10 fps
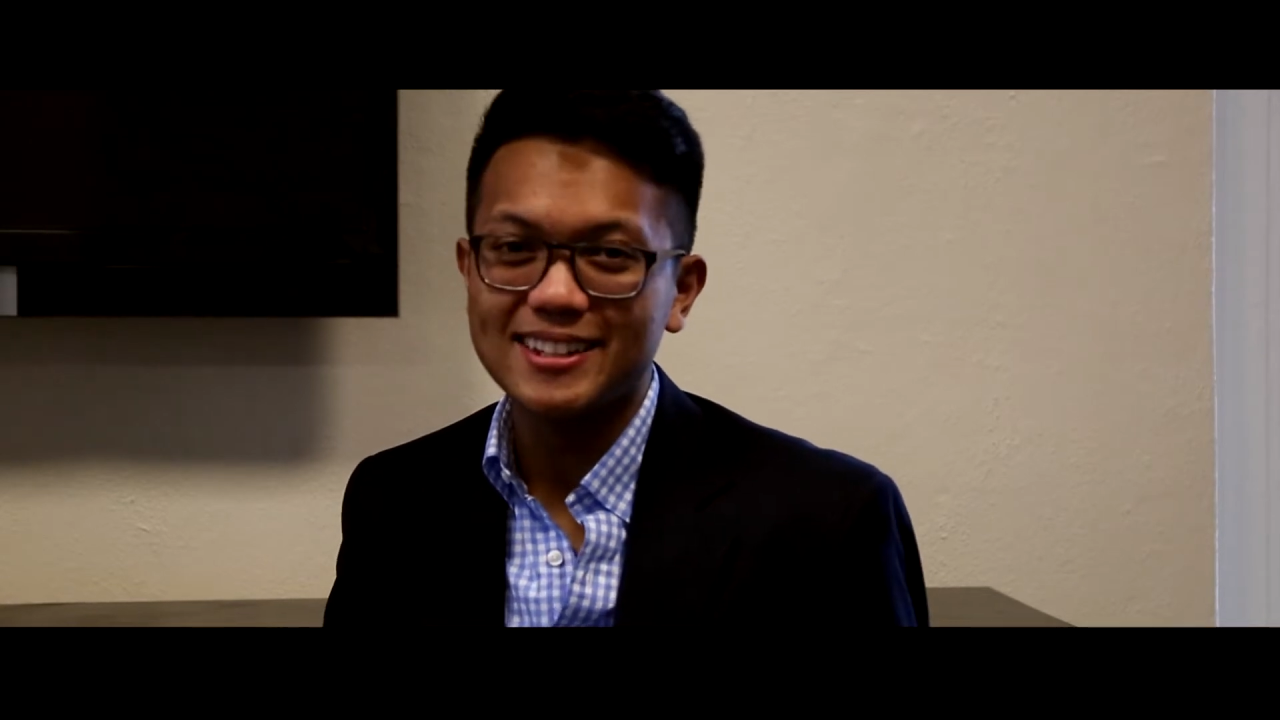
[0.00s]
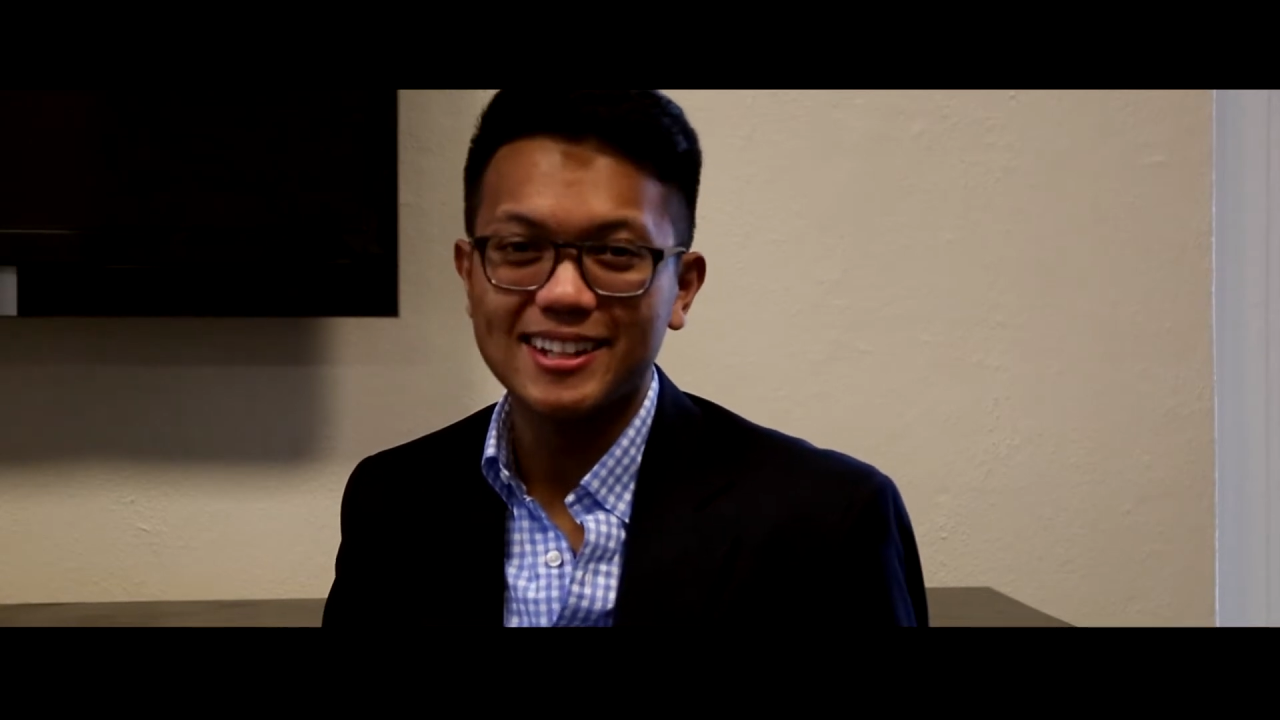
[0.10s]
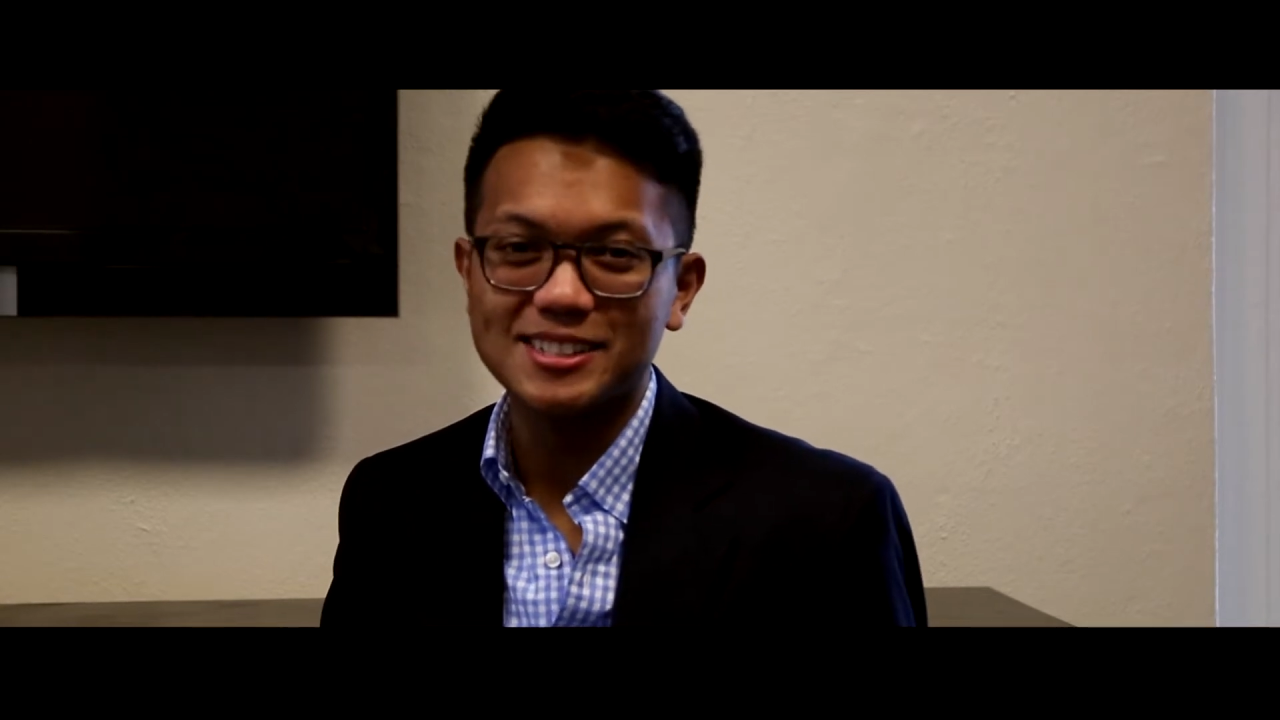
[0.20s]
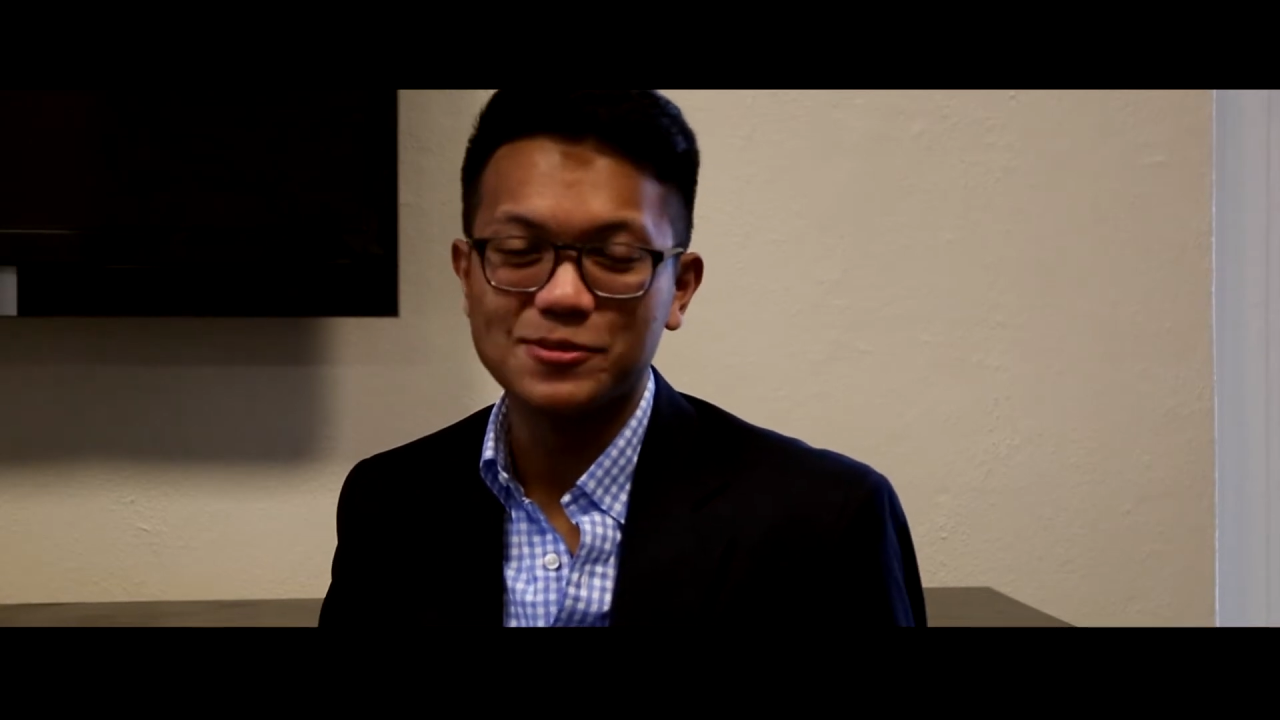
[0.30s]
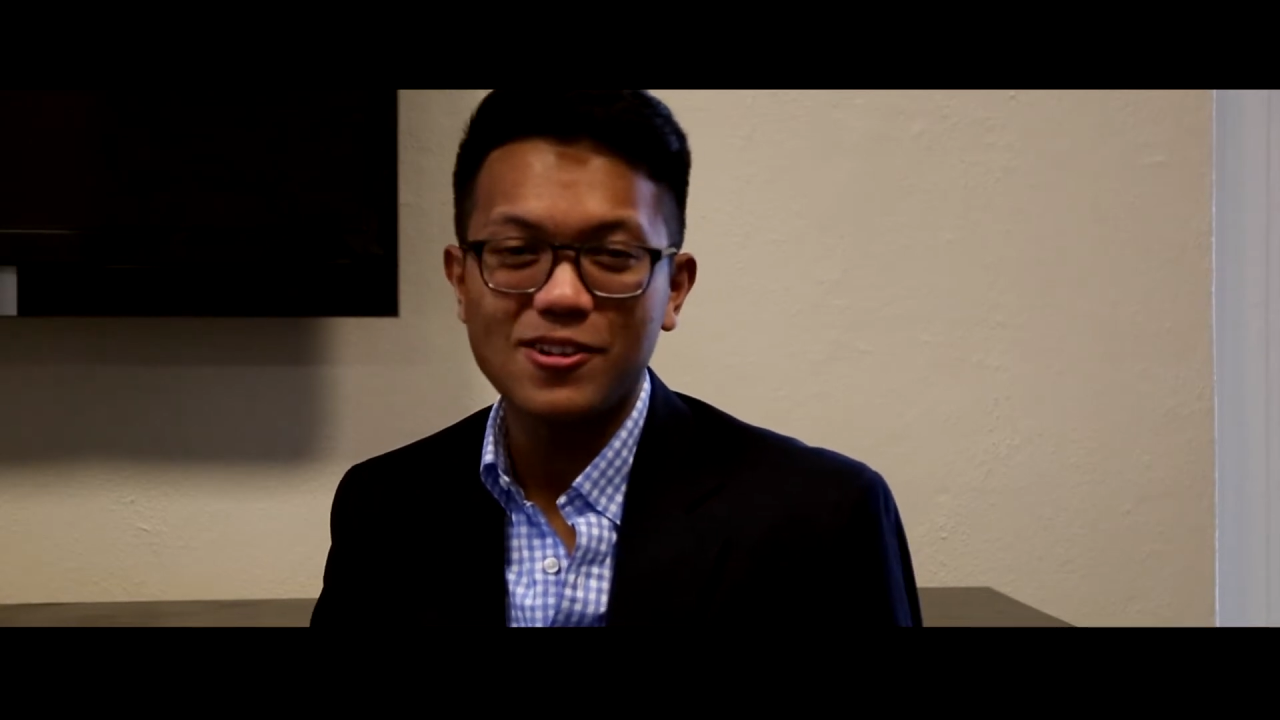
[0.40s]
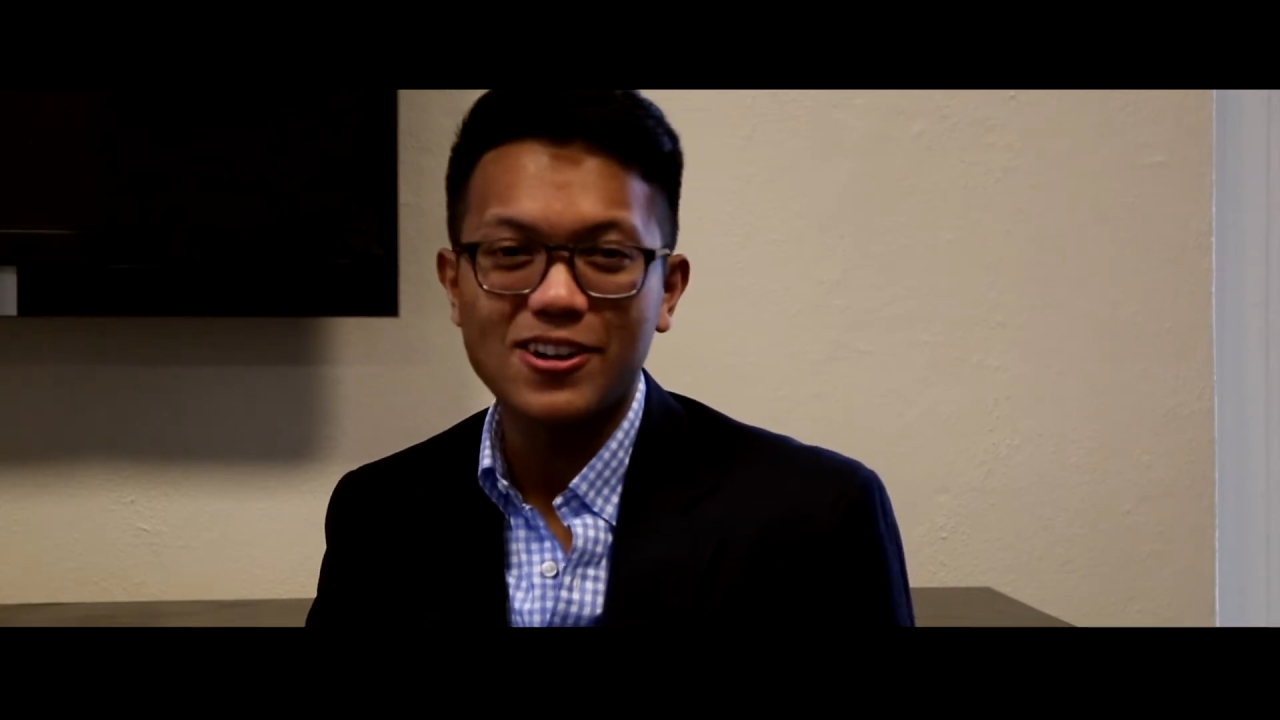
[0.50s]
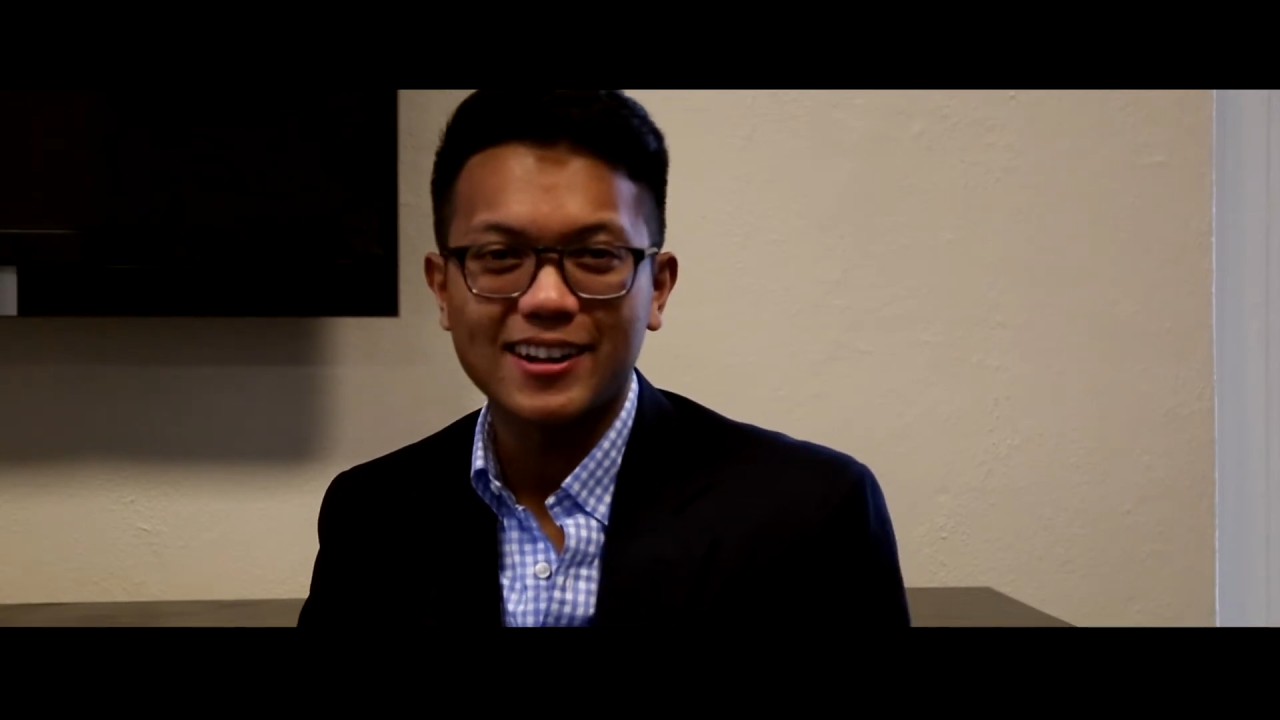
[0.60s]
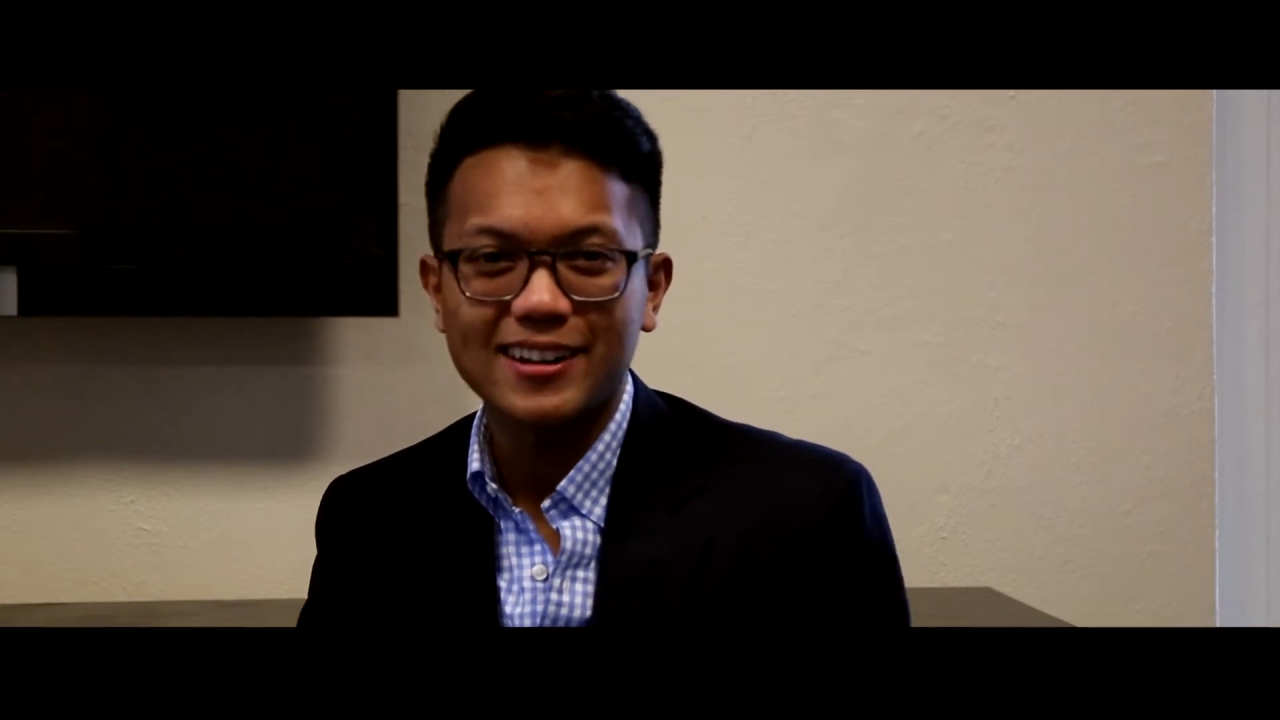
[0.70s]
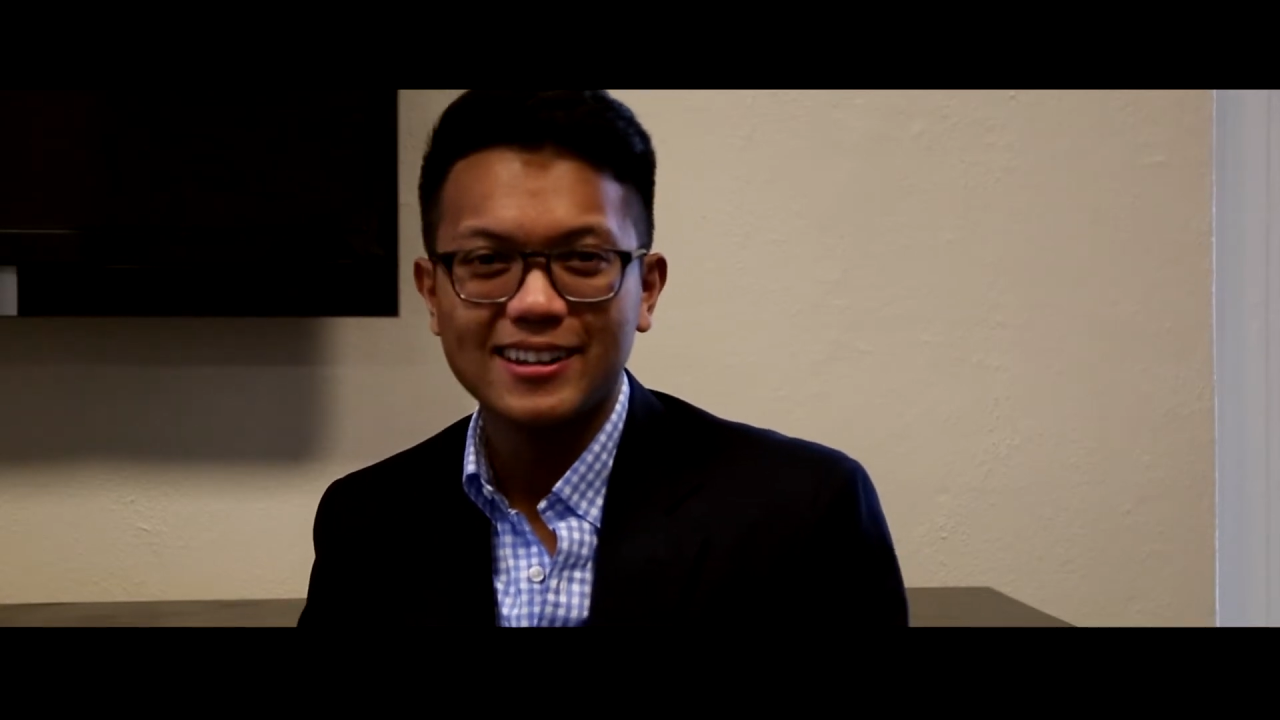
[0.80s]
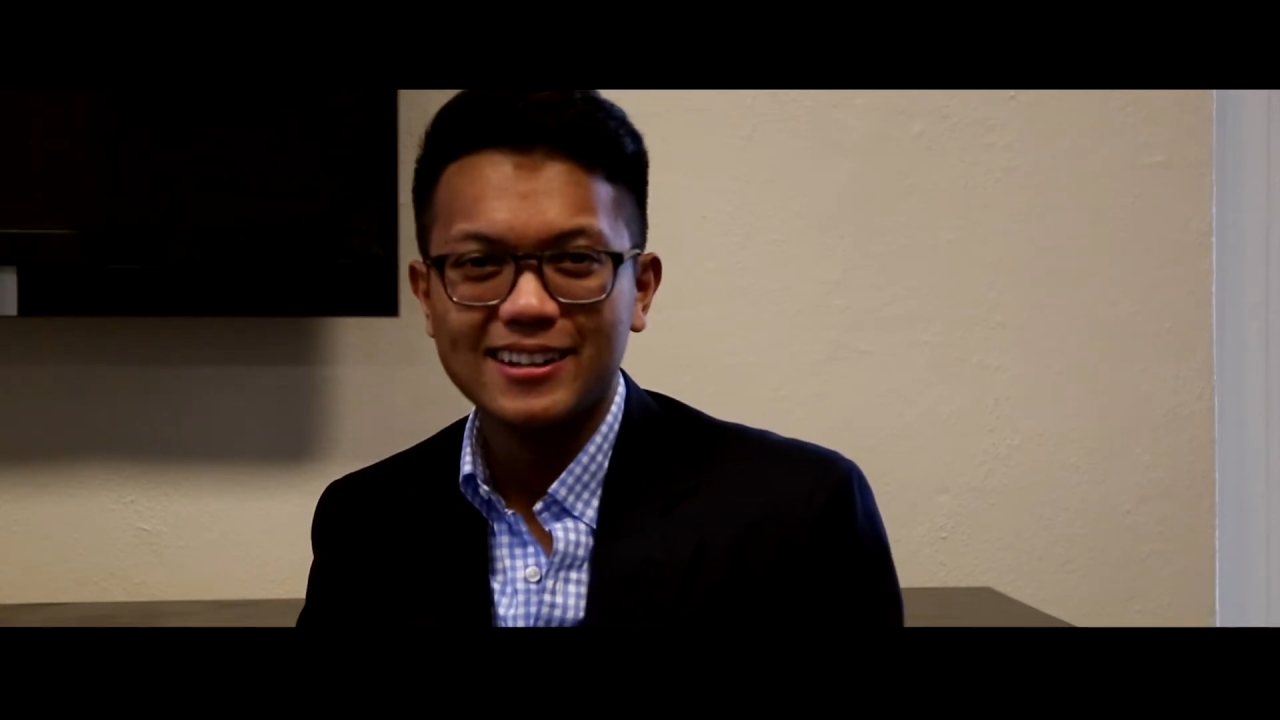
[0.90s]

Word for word: it doesn't work.